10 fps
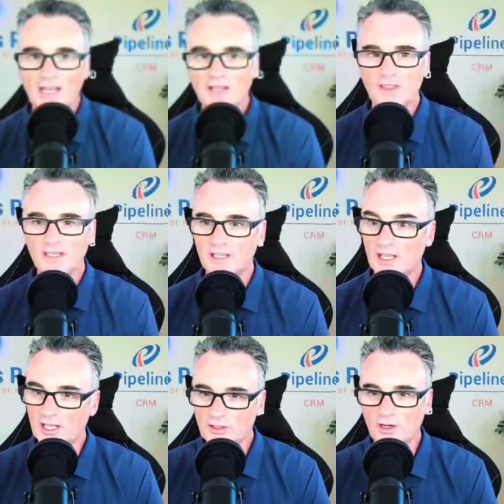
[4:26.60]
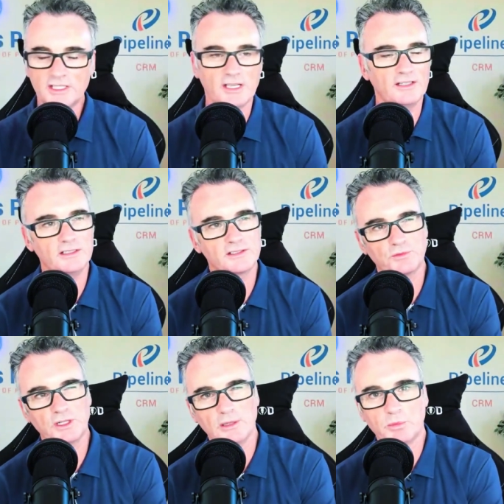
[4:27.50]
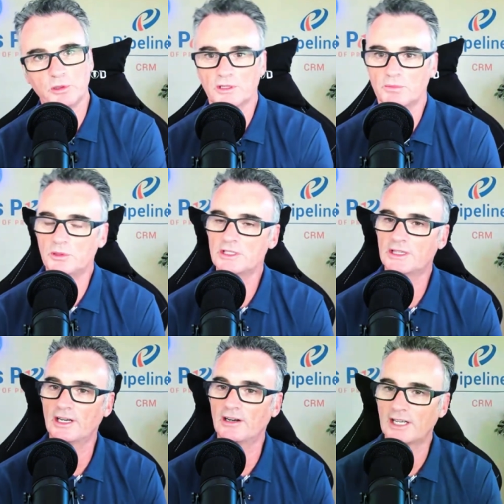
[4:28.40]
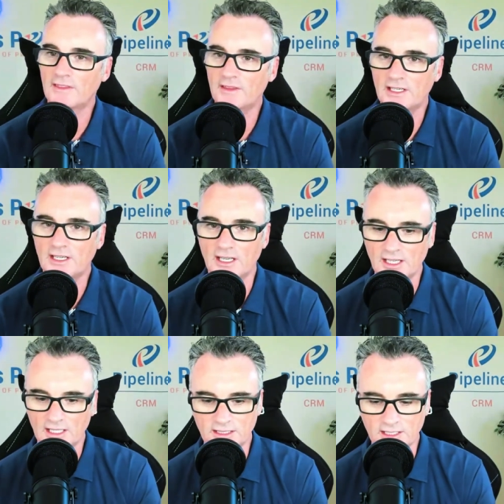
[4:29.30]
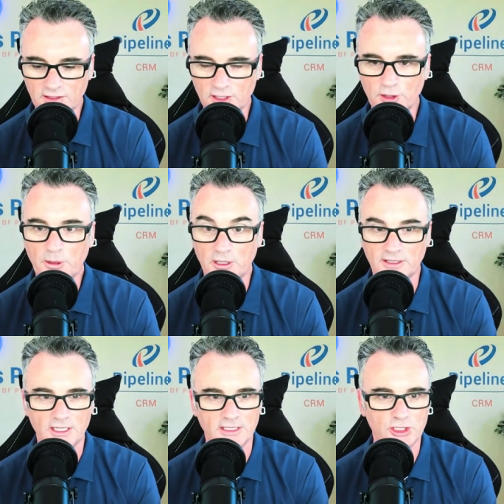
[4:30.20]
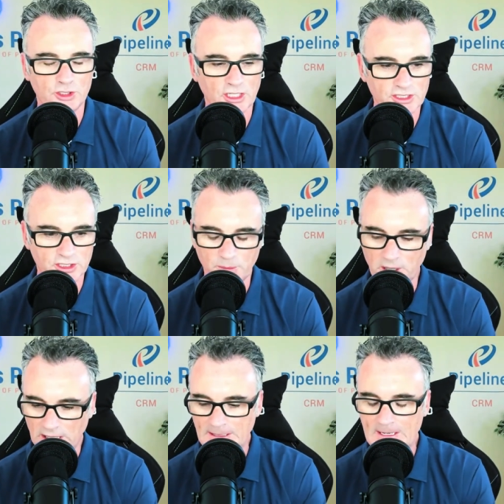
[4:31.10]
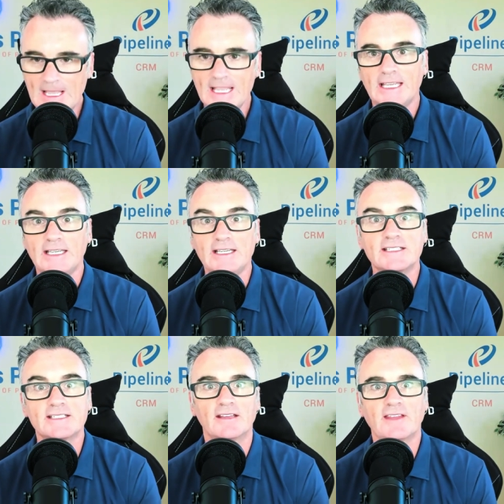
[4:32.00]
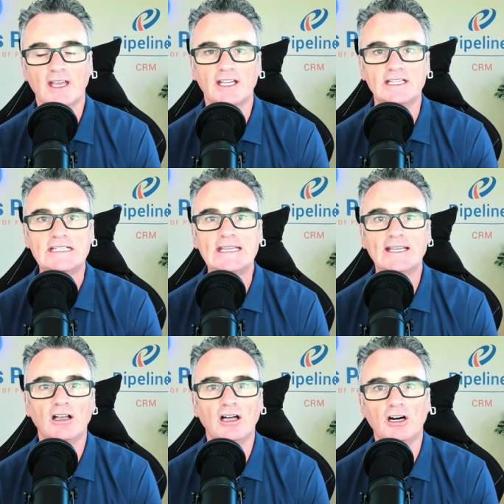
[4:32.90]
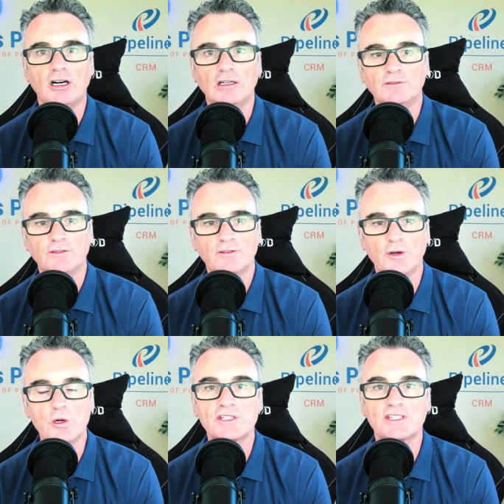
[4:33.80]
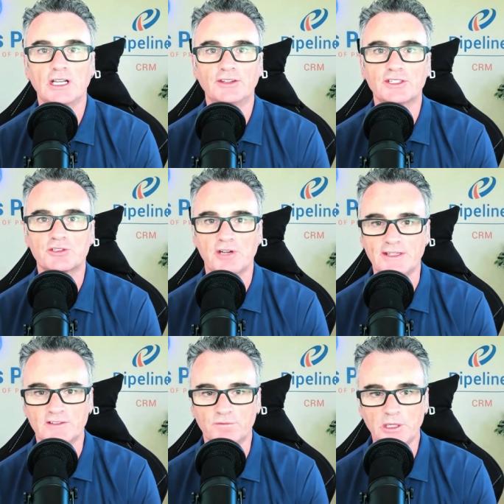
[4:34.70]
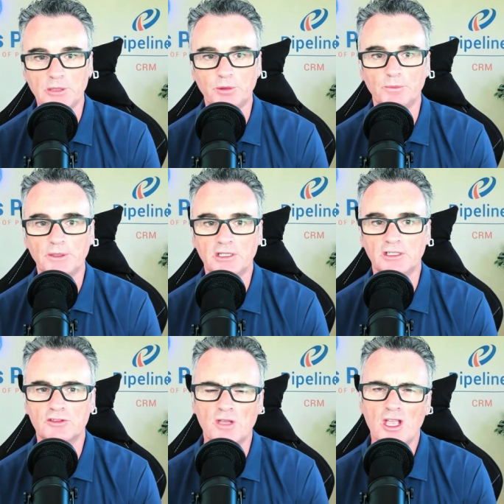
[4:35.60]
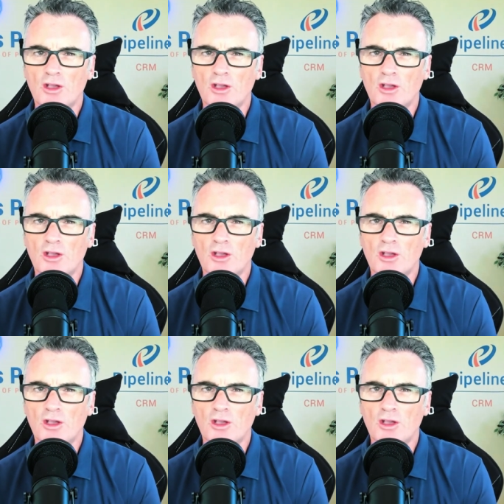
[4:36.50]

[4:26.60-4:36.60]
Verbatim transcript: And I think uh, no, I, I, think it's a really important point there. And I think uh, the other part there that you touched upon is that idea of focusing on the strengths of people because